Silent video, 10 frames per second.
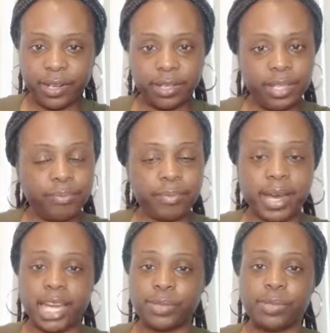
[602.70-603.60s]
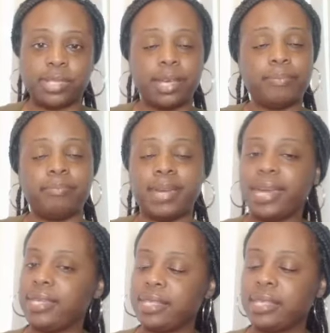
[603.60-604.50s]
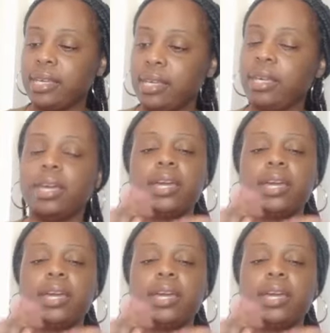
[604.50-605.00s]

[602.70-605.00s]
good. Mine was amazing.